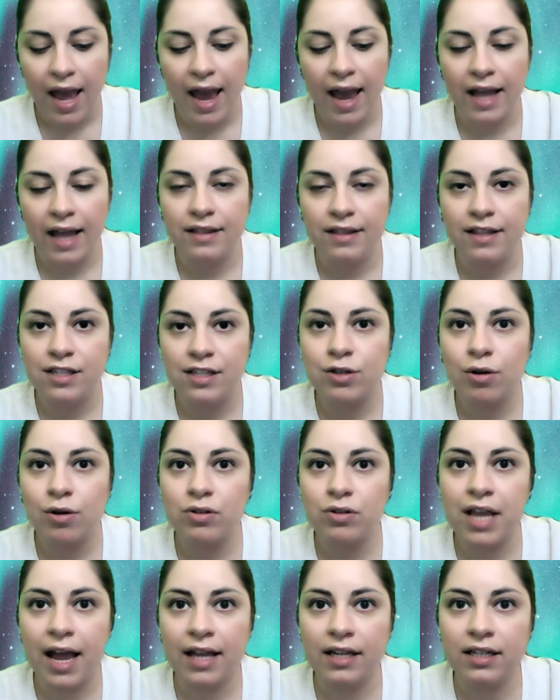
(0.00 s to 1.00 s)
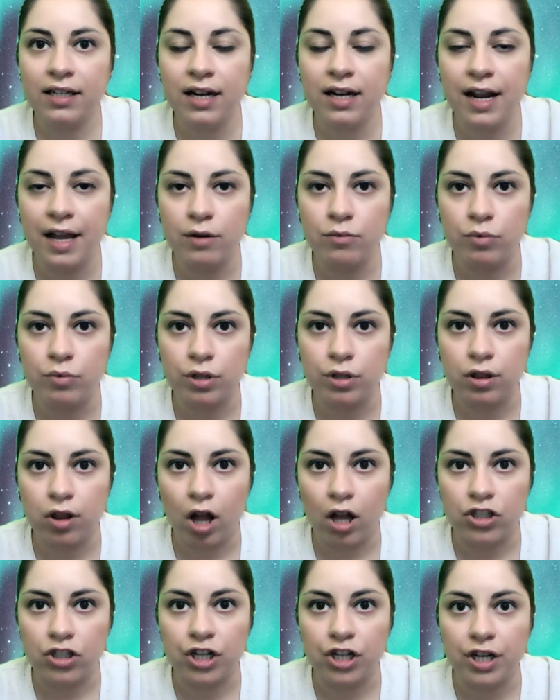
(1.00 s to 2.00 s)
And this goes hand in hand with
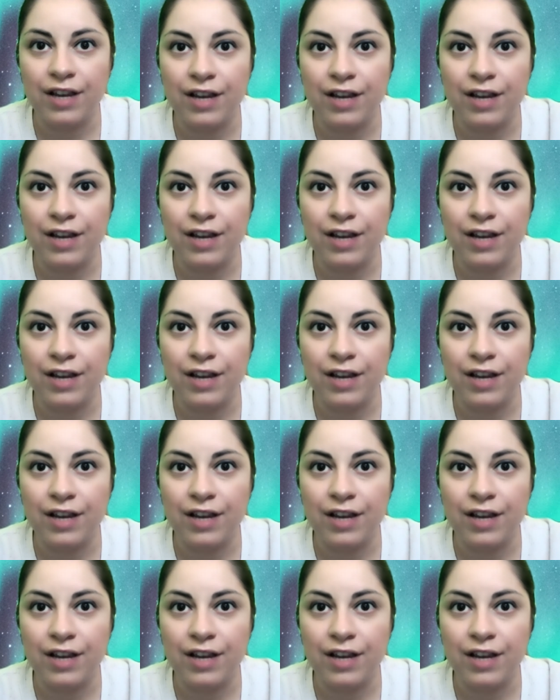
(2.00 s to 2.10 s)
logic.